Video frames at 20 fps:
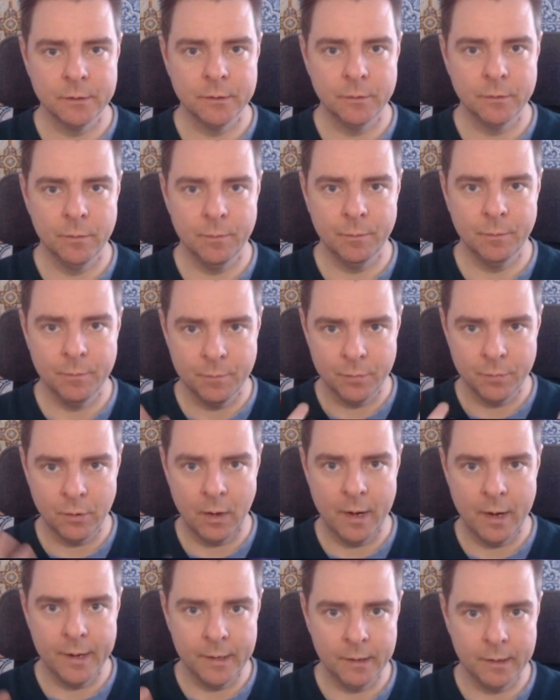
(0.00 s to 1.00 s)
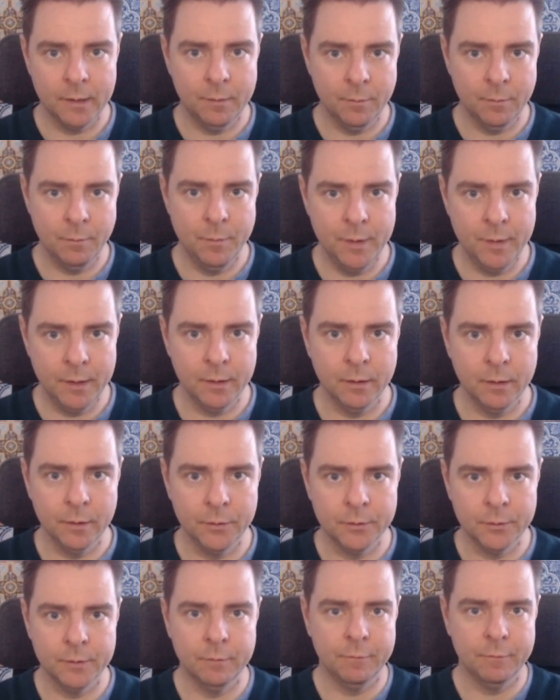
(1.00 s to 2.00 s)
to imply any meaning
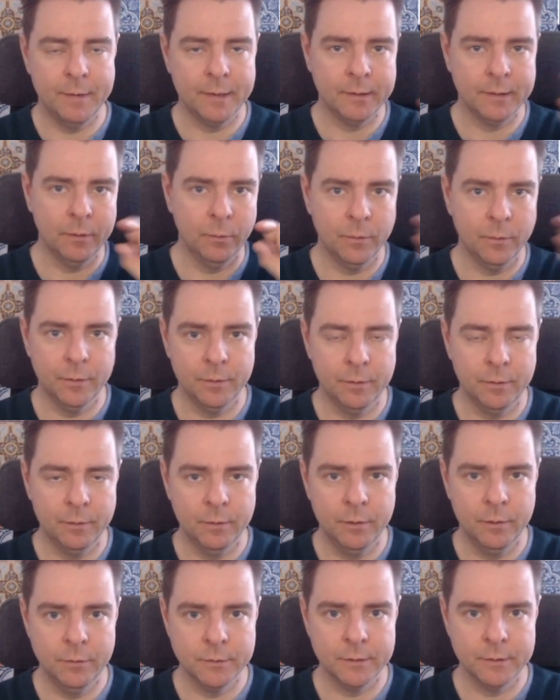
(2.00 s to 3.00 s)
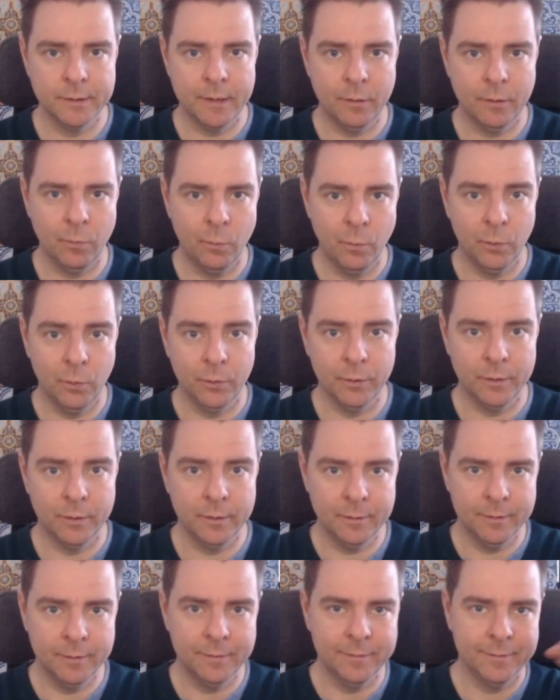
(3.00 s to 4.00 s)
other than the fact that we're using that word
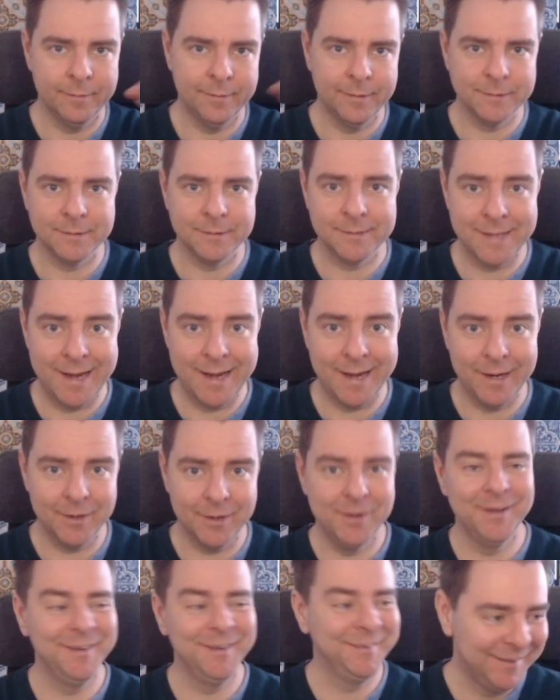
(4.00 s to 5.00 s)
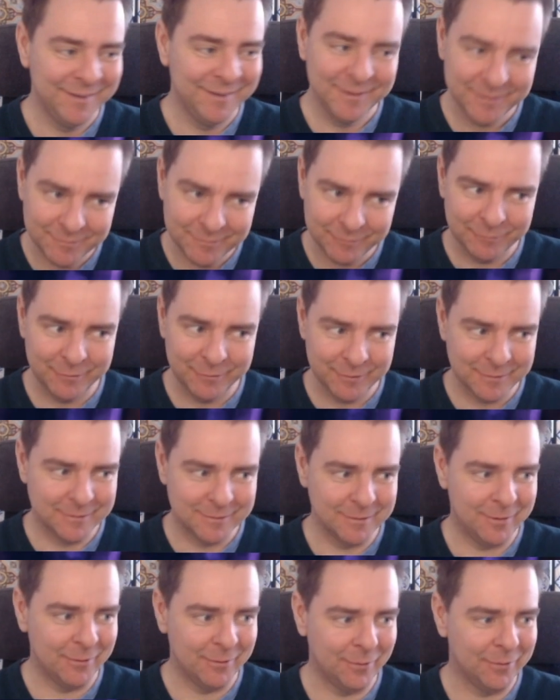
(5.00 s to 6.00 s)
as a tag. It's a really
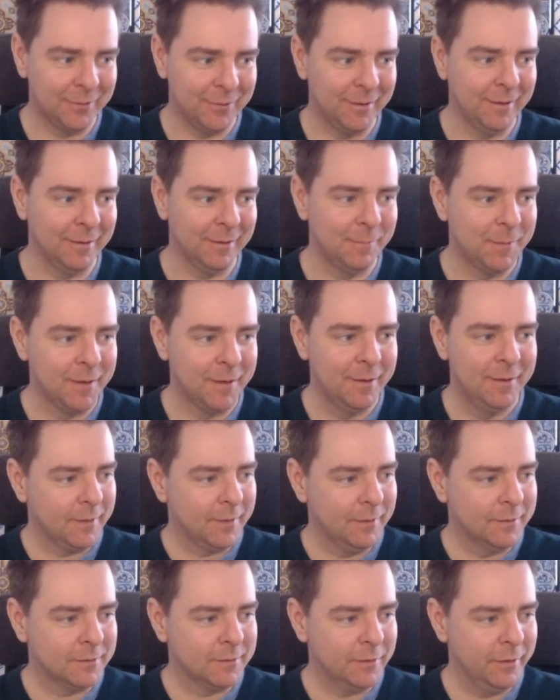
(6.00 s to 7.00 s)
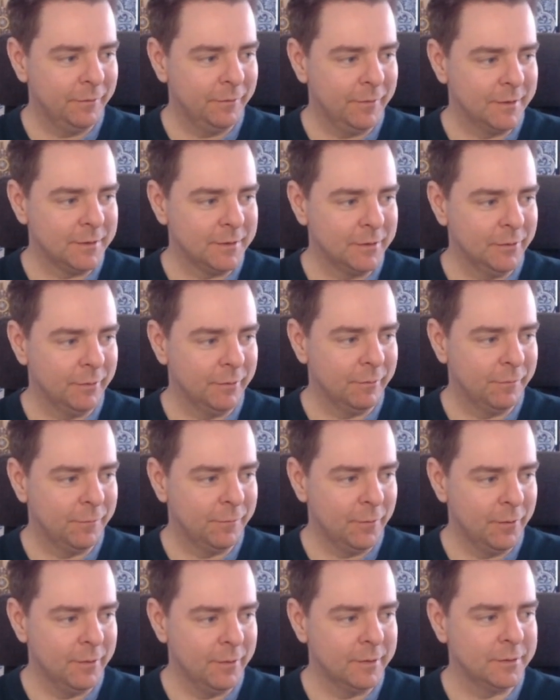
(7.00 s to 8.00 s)
subtle thing. This clarifies that you're
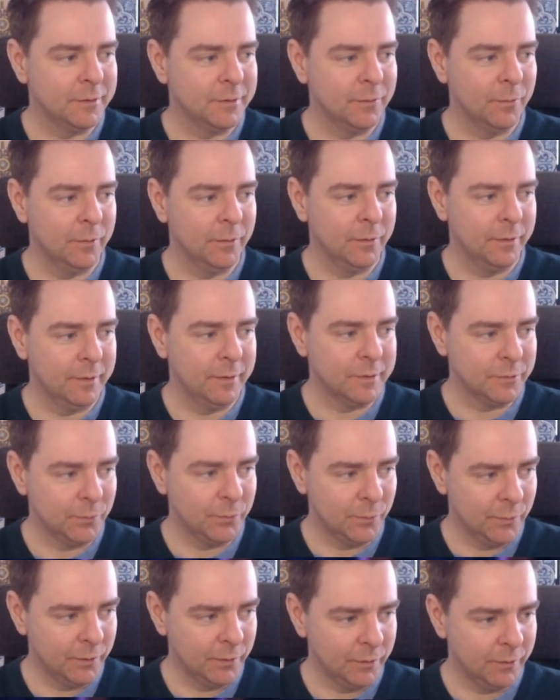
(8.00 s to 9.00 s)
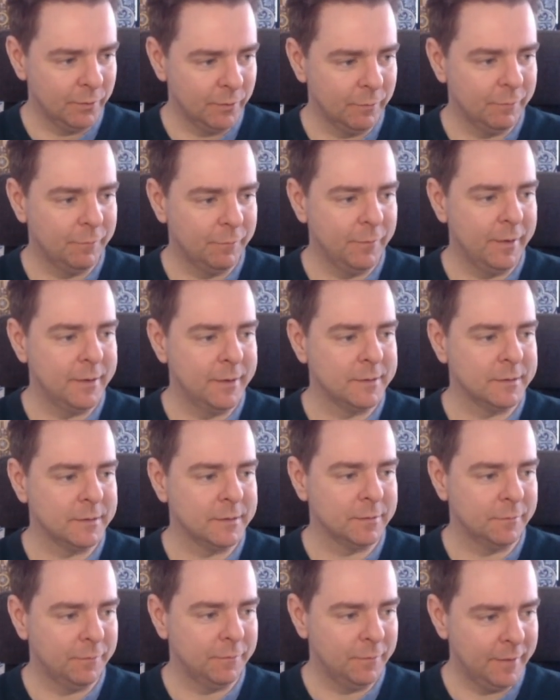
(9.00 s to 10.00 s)
referring to the word as a word or phrase
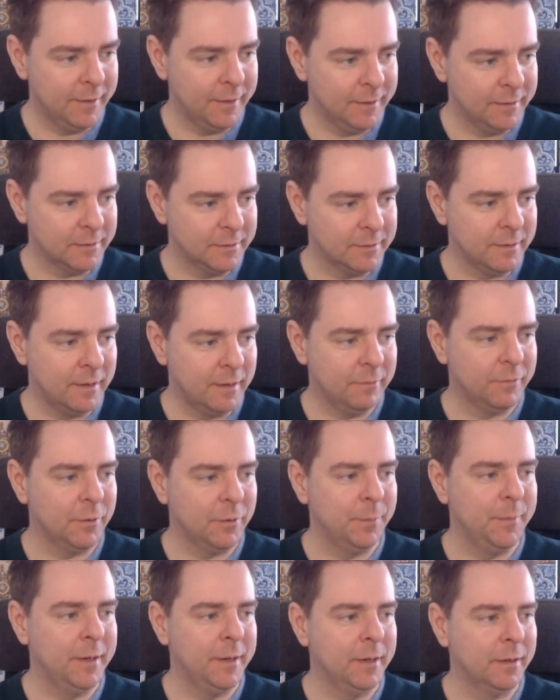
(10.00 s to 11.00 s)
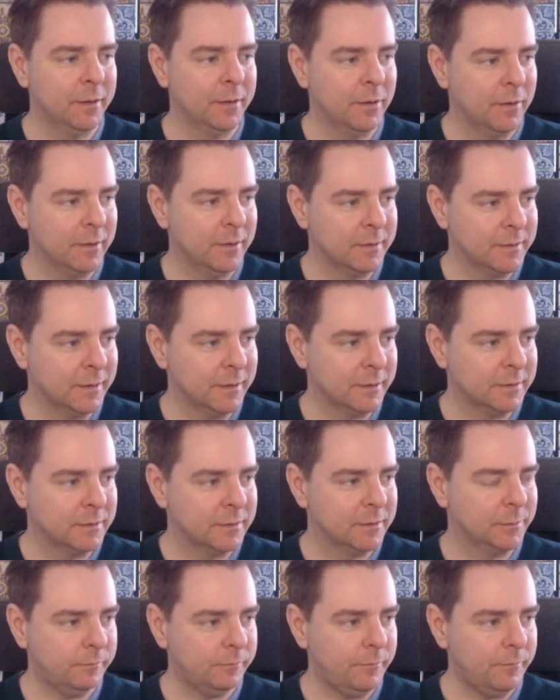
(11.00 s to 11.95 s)
as a phrase, not for the meaning and context.